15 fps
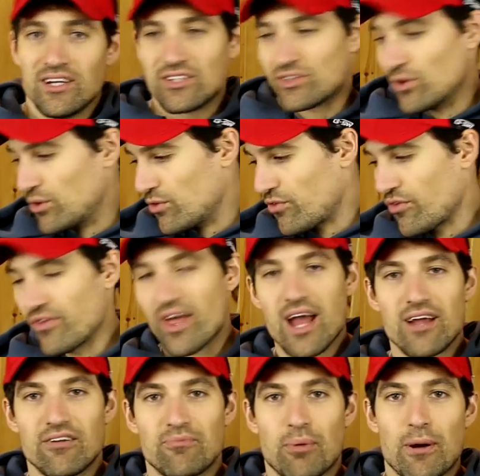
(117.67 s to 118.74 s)
So for
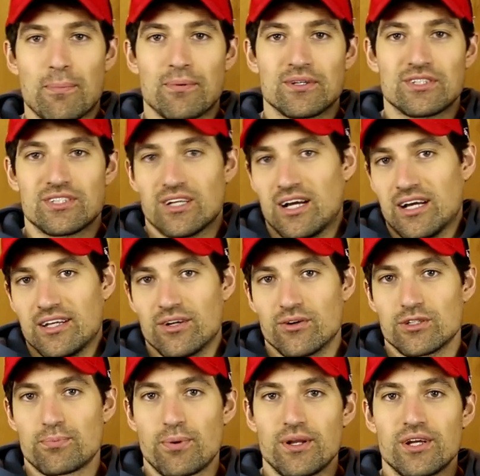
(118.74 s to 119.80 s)
that purpose, uh, you know,
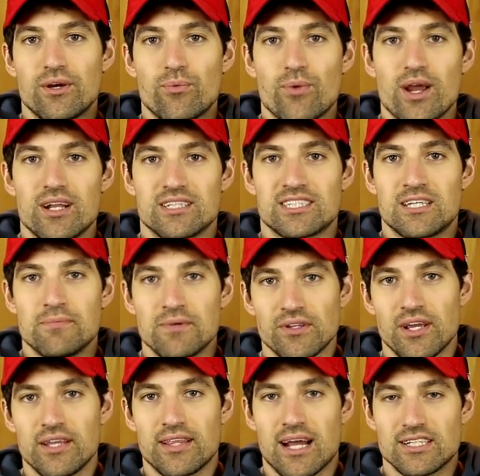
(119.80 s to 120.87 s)
it's a pretty good way to
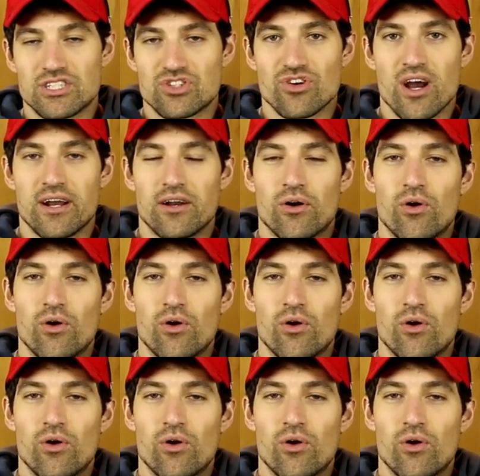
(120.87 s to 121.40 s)
simulate that stride at